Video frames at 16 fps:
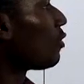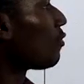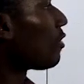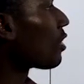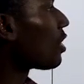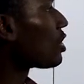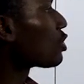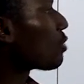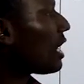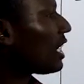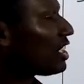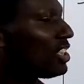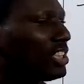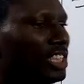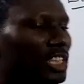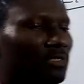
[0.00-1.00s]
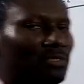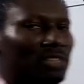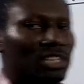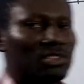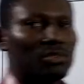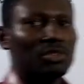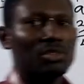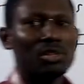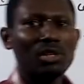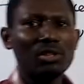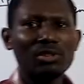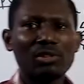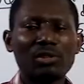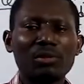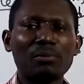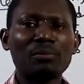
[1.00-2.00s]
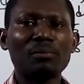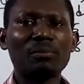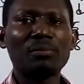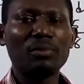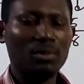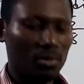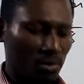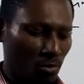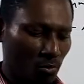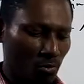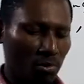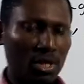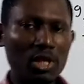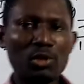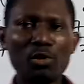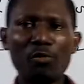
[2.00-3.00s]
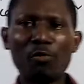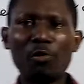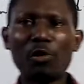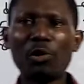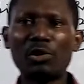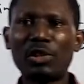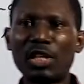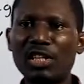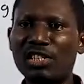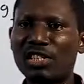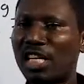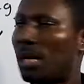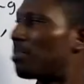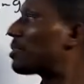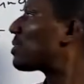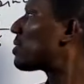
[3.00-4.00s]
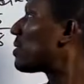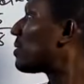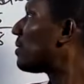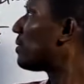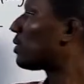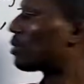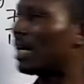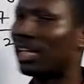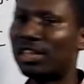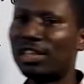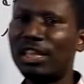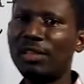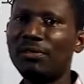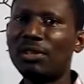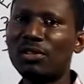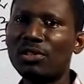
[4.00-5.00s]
for us to achieve this result, we need to follow 3 steps to achieve the